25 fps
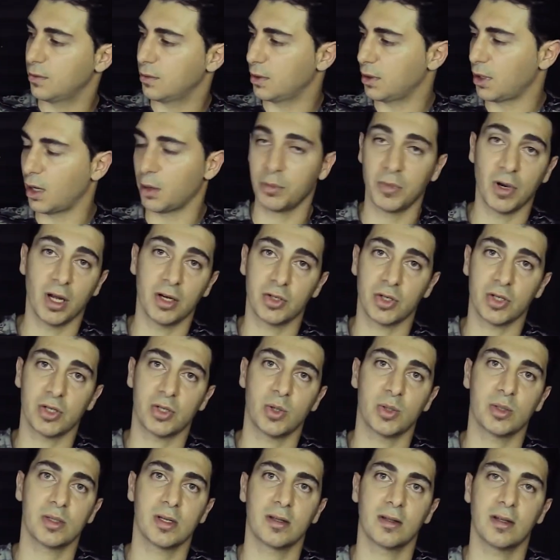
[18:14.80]
I'm not just
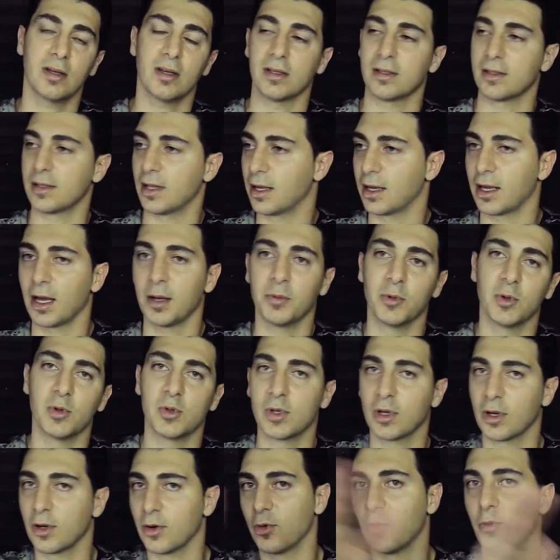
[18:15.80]
using this. Like, I'm
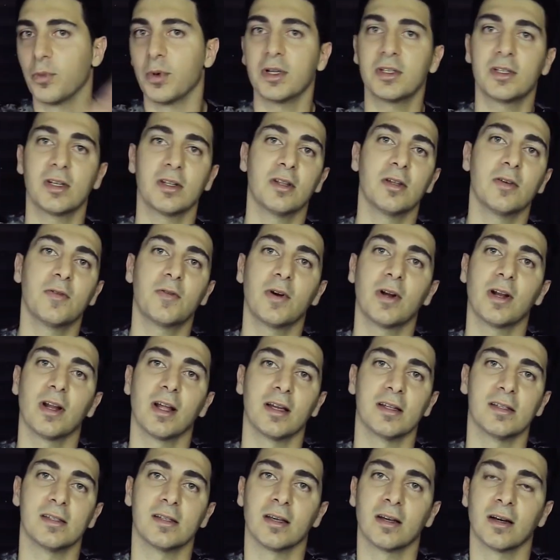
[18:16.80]
using a whole bunch of different
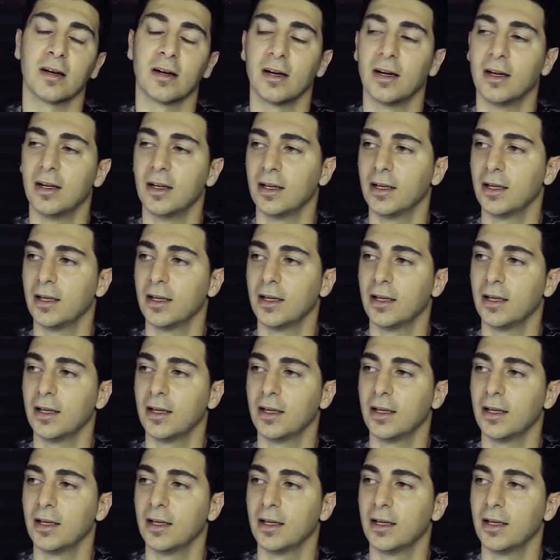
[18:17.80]
lights here.